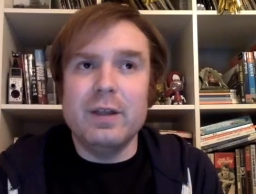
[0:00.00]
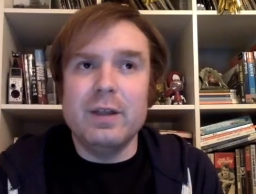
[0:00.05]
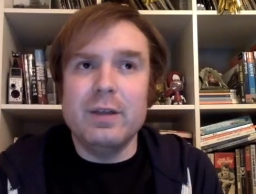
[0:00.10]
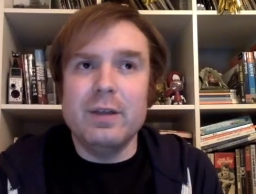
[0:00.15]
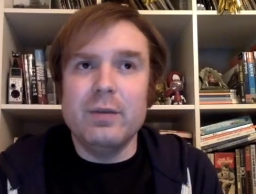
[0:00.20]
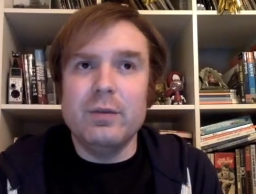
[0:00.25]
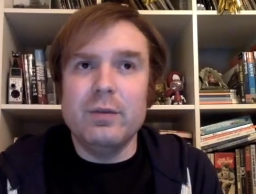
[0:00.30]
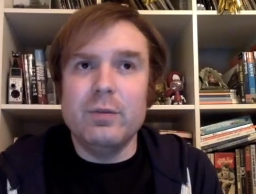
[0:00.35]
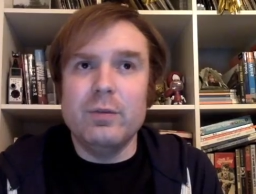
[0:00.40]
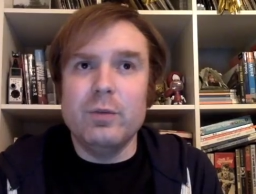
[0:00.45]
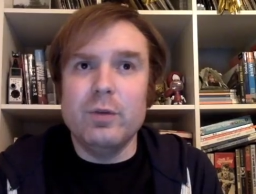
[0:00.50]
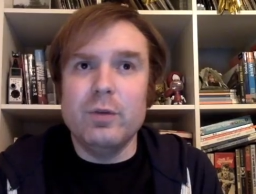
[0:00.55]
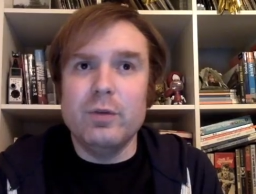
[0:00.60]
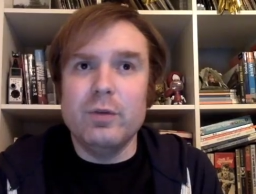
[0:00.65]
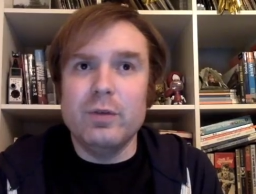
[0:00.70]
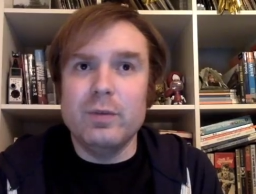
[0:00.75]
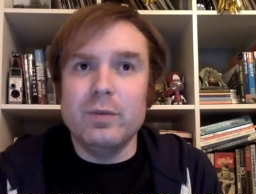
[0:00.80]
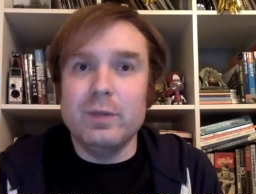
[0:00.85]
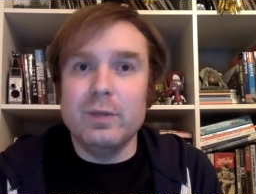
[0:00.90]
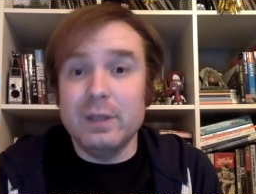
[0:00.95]
that was more of
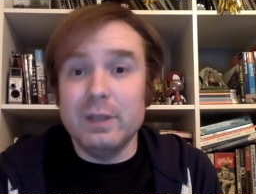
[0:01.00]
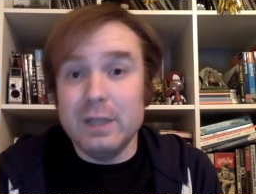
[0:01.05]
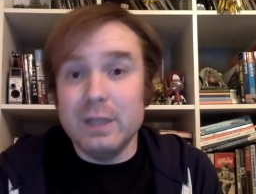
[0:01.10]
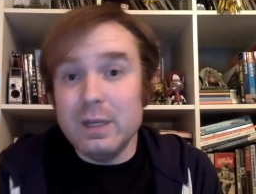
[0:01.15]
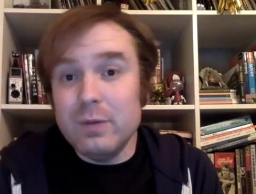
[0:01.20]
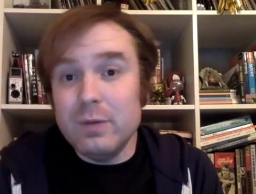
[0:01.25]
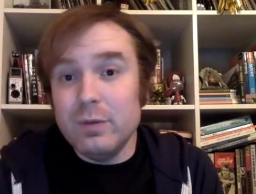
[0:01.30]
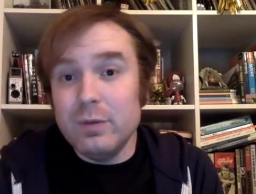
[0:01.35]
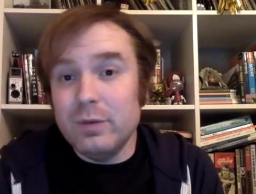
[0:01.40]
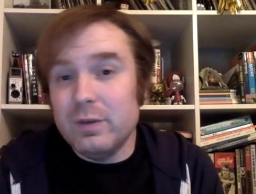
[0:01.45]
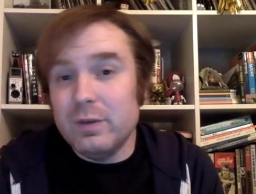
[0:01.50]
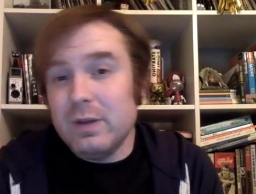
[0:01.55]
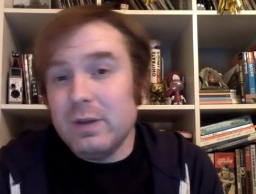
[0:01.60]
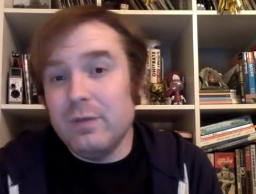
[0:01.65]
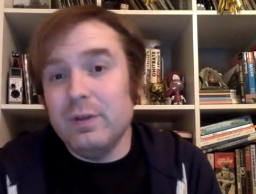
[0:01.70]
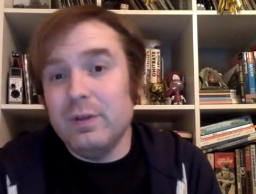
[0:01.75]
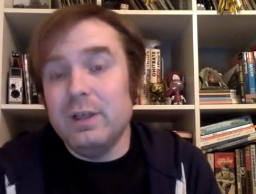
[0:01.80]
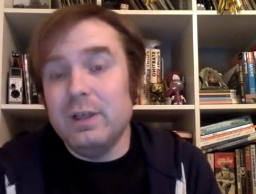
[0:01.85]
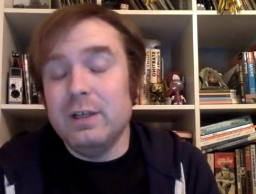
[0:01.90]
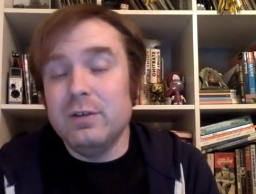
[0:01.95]
something that he was
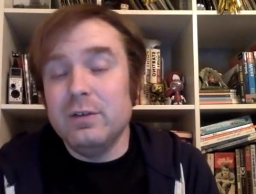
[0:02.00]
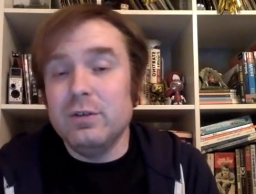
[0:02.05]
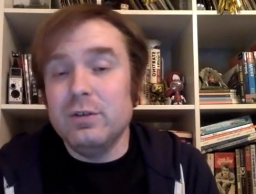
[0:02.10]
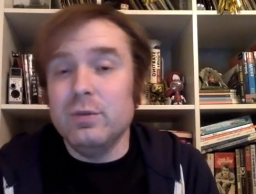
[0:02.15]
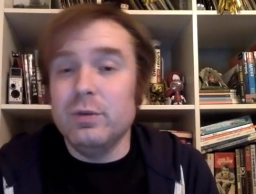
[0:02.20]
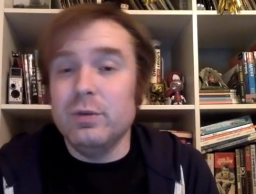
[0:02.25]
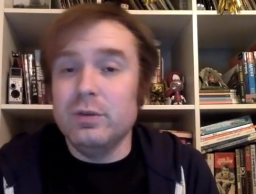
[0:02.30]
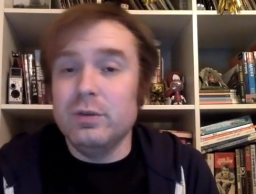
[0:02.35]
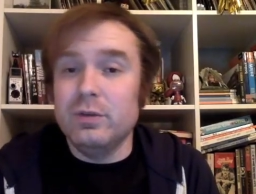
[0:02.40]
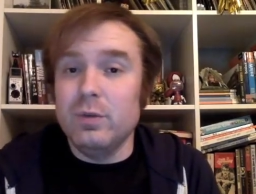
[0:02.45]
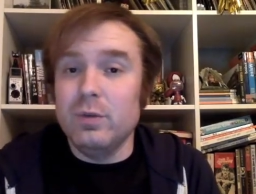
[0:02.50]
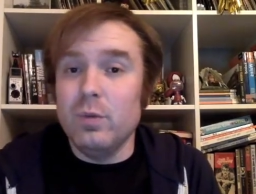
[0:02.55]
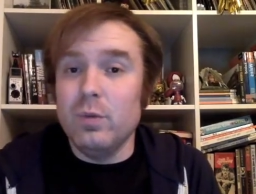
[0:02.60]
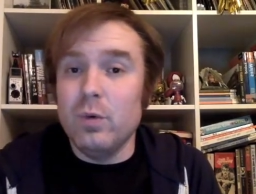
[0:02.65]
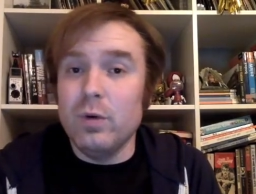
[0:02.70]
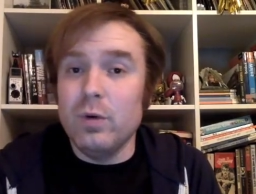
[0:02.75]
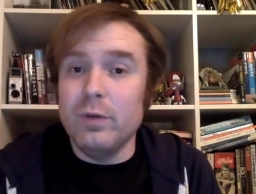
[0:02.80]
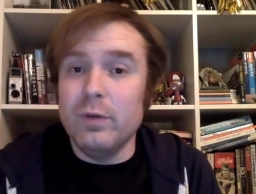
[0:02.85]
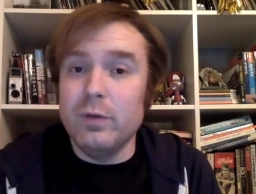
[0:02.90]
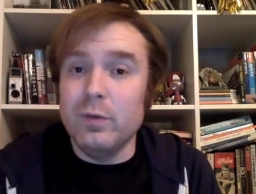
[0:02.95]
definitely into was the
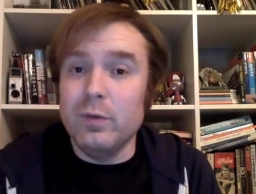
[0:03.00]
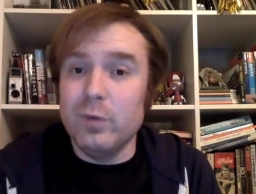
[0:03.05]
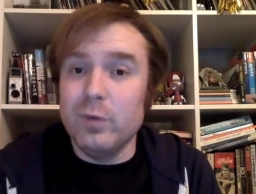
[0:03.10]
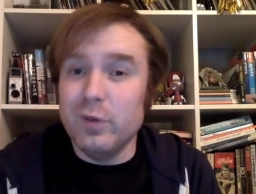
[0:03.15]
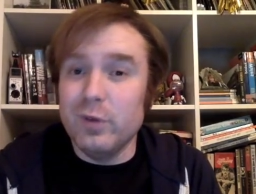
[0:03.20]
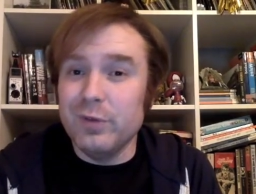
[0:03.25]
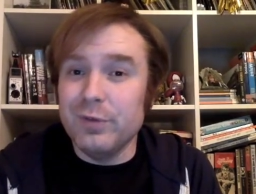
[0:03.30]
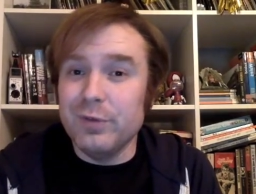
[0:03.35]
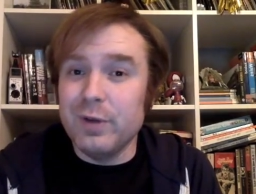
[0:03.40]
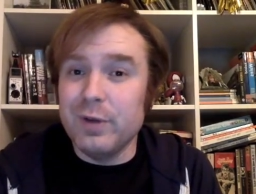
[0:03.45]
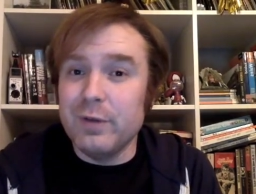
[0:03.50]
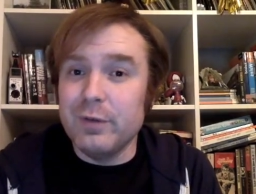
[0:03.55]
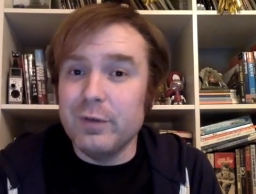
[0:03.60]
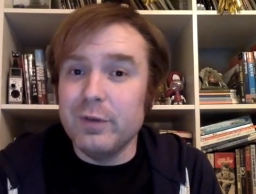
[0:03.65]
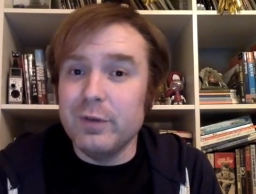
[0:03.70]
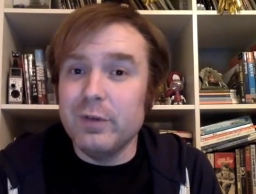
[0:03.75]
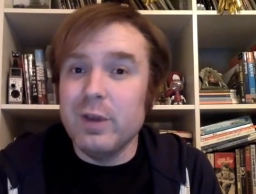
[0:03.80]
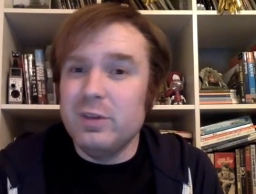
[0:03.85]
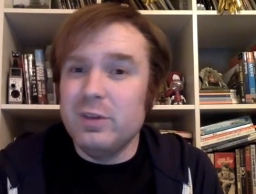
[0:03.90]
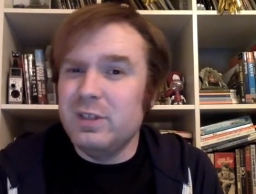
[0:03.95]
War of the Worlds
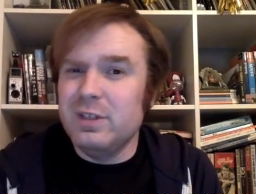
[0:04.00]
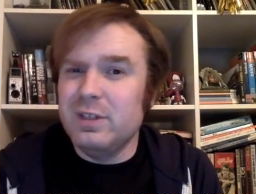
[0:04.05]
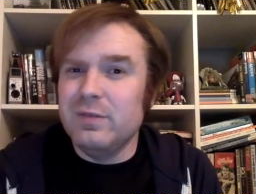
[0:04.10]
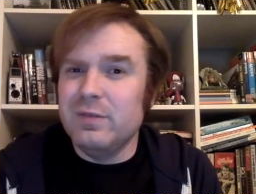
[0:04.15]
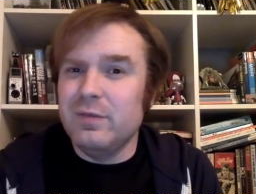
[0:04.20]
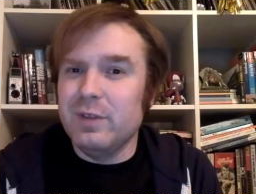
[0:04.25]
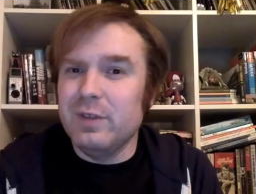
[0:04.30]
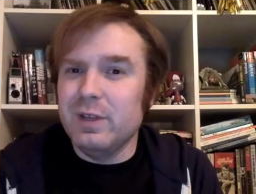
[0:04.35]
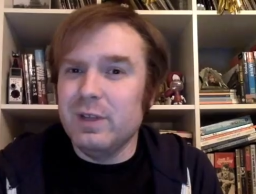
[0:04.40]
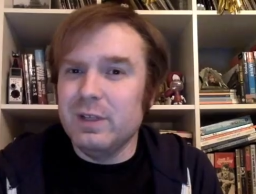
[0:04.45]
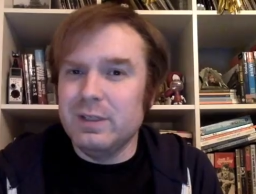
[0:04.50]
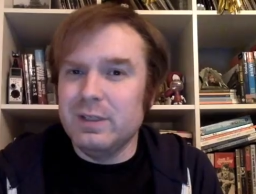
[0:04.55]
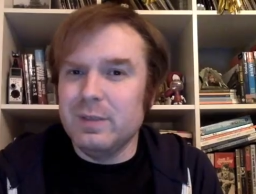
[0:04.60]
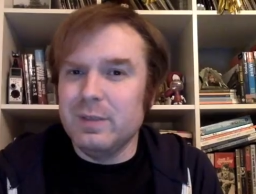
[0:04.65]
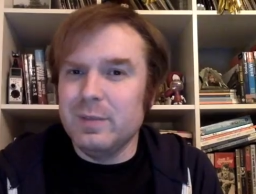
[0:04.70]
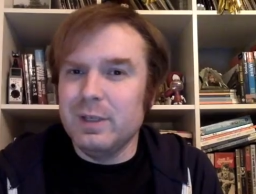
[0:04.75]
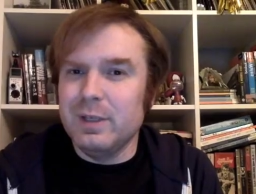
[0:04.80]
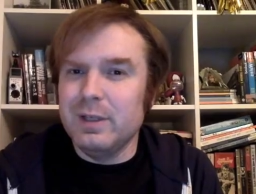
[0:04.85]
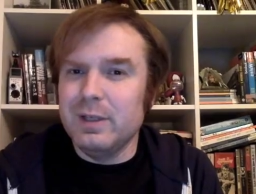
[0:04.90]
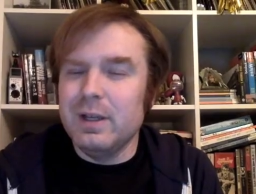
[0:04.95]
reference, which didn't feel like
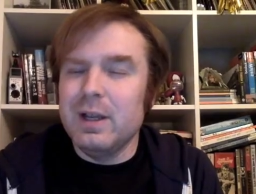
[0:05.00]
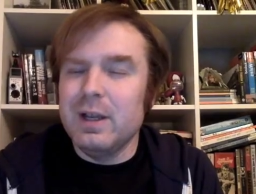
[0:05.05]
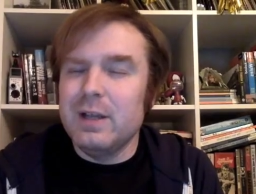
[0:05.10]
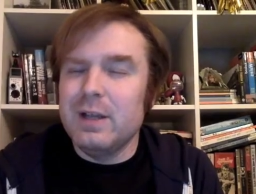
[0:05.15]
something